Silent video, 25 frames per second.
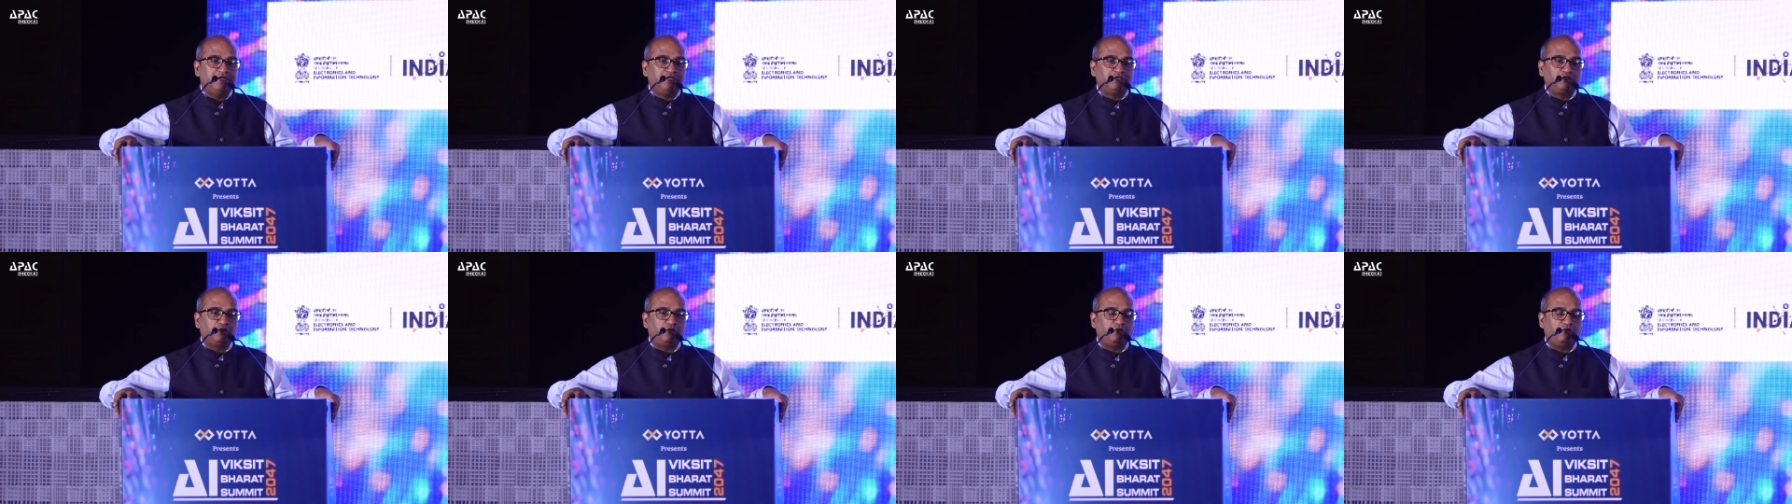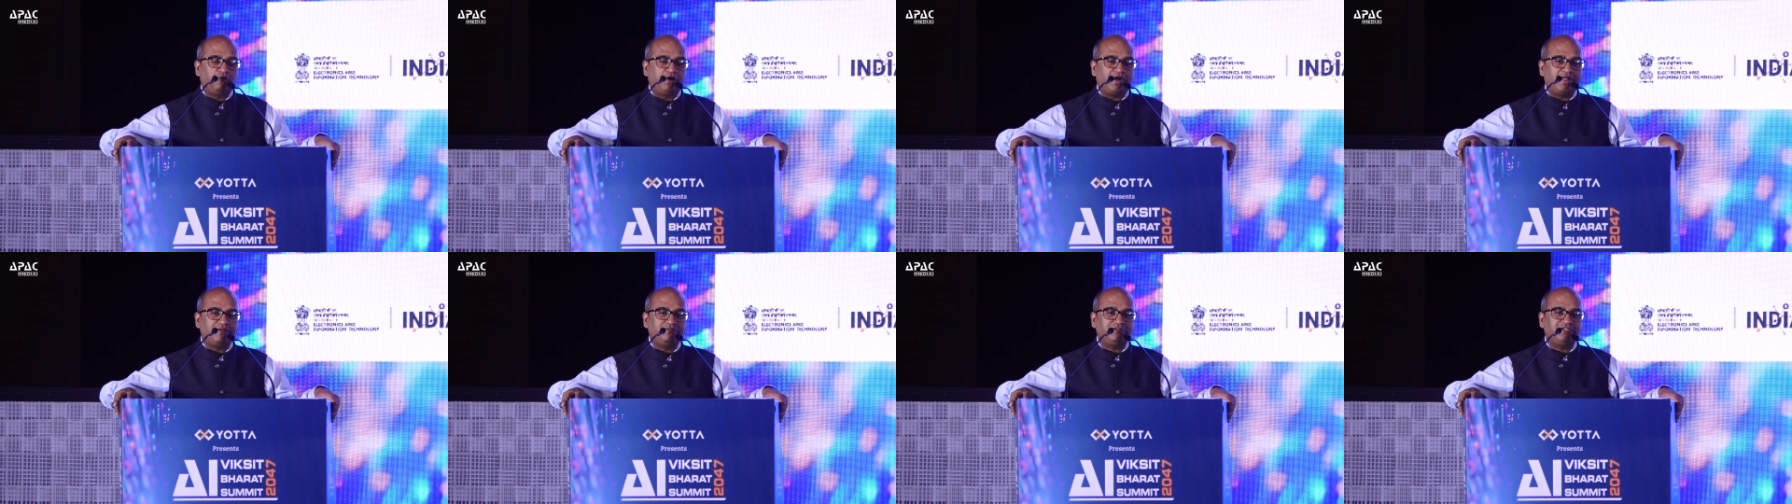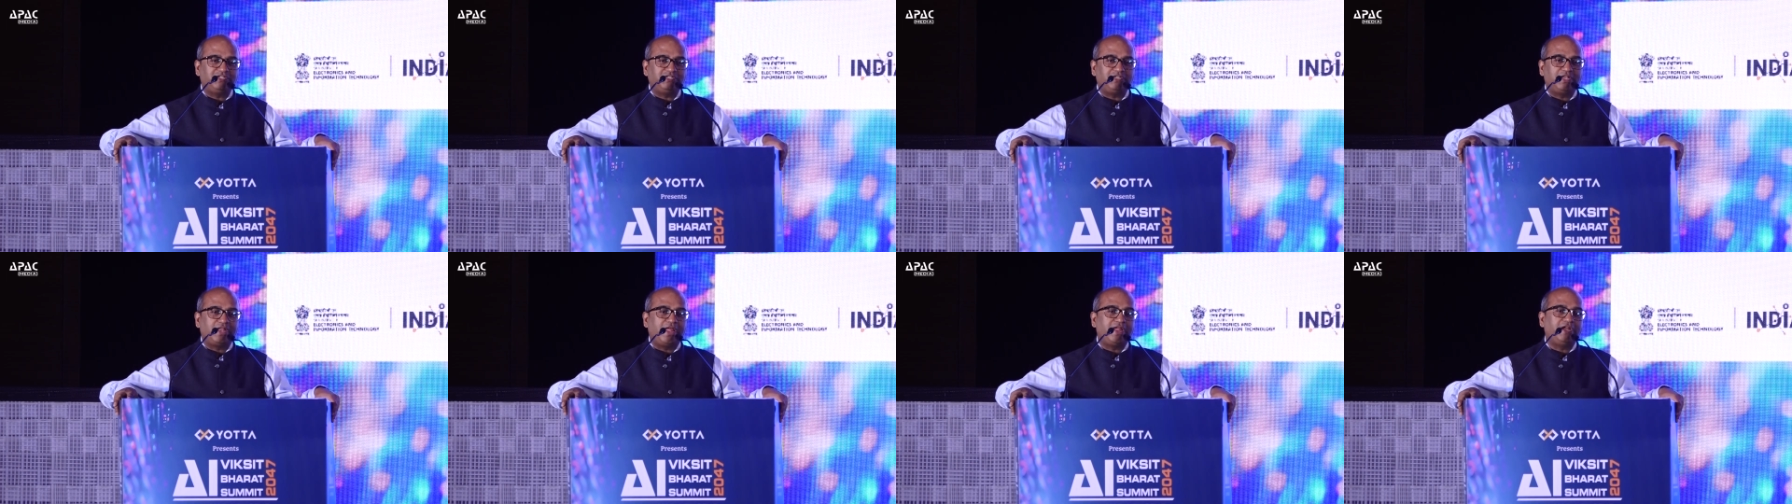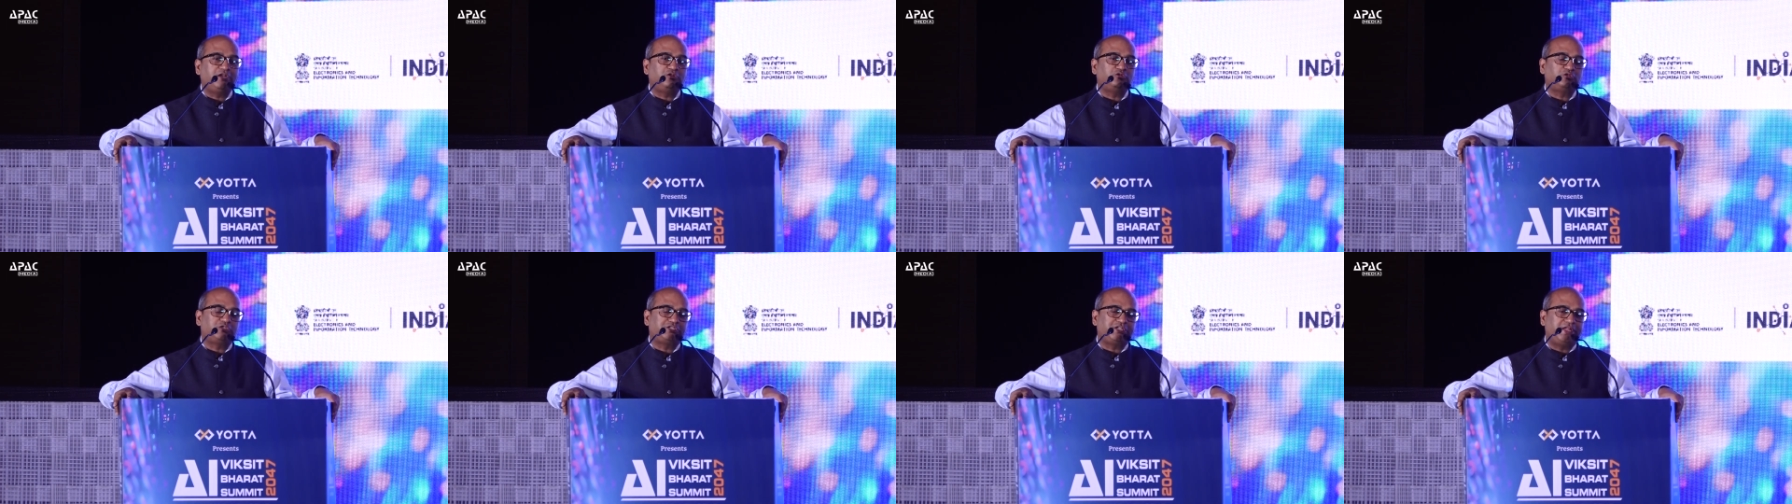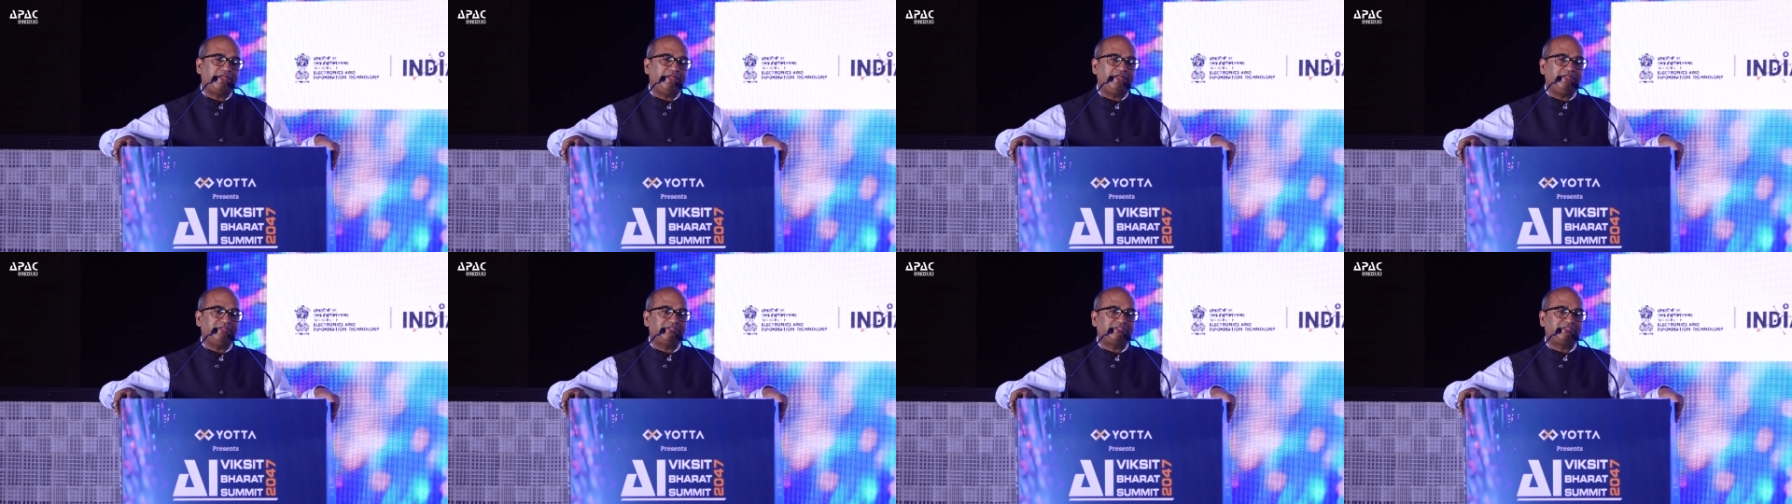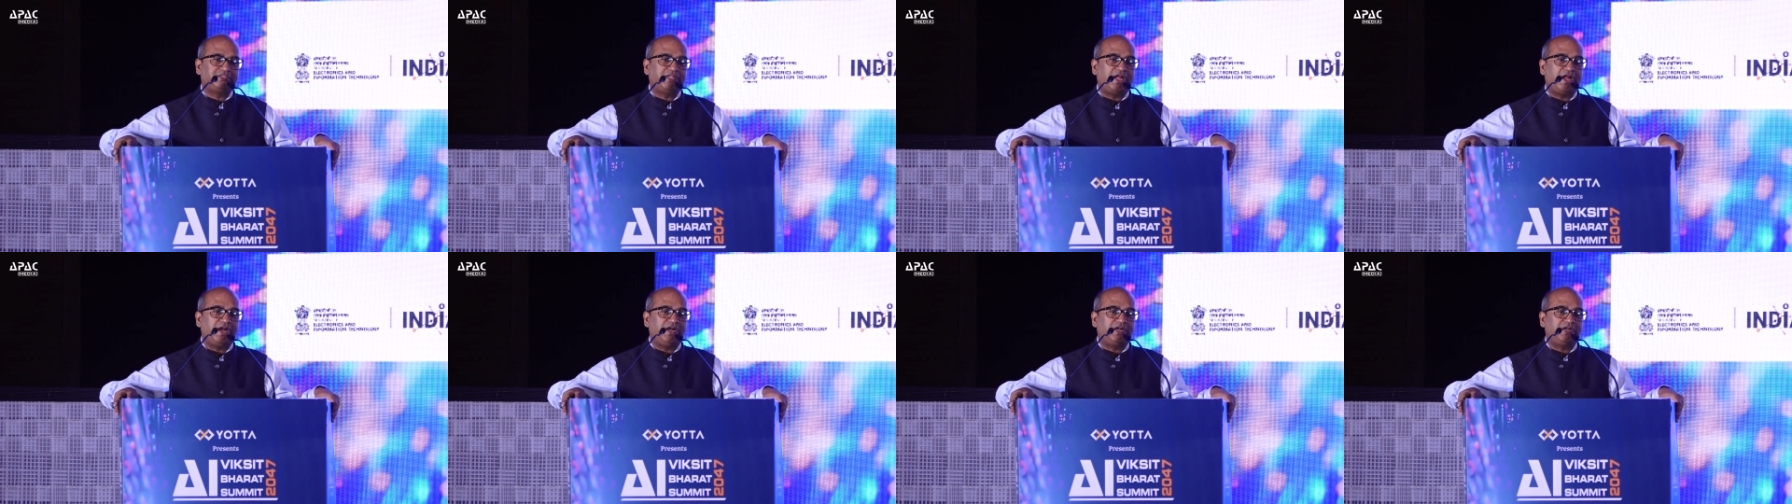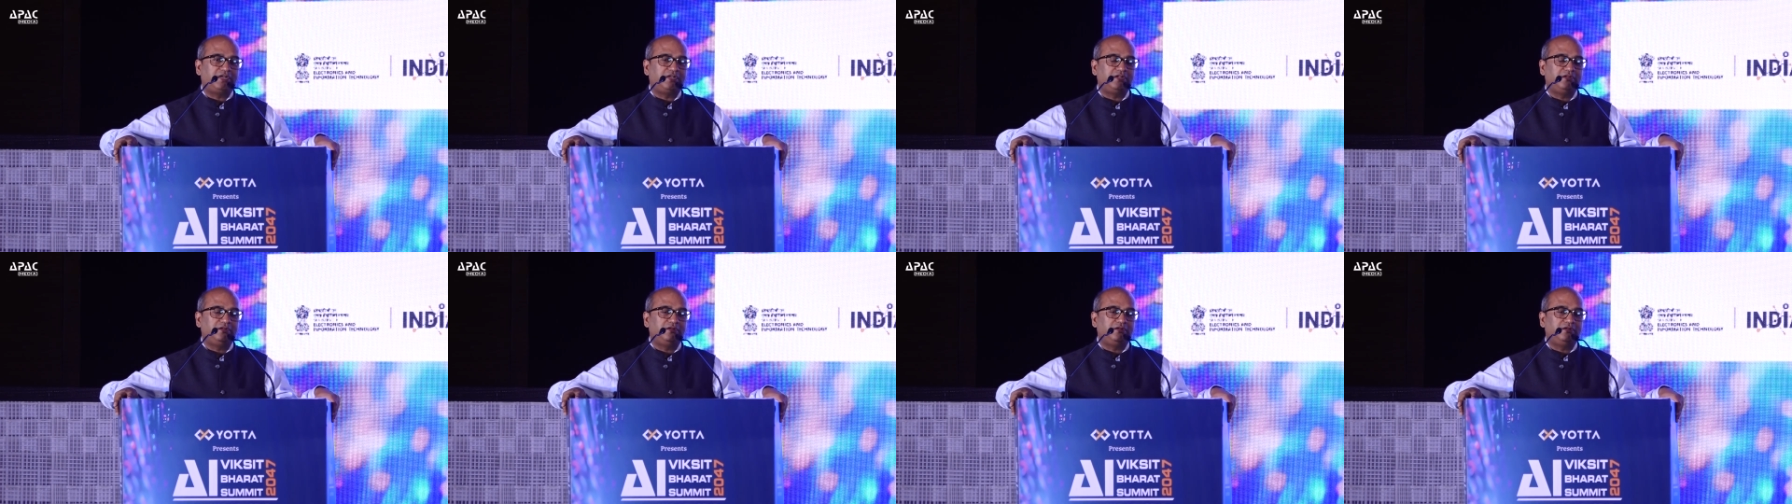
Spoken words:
So what I would just like to say is that,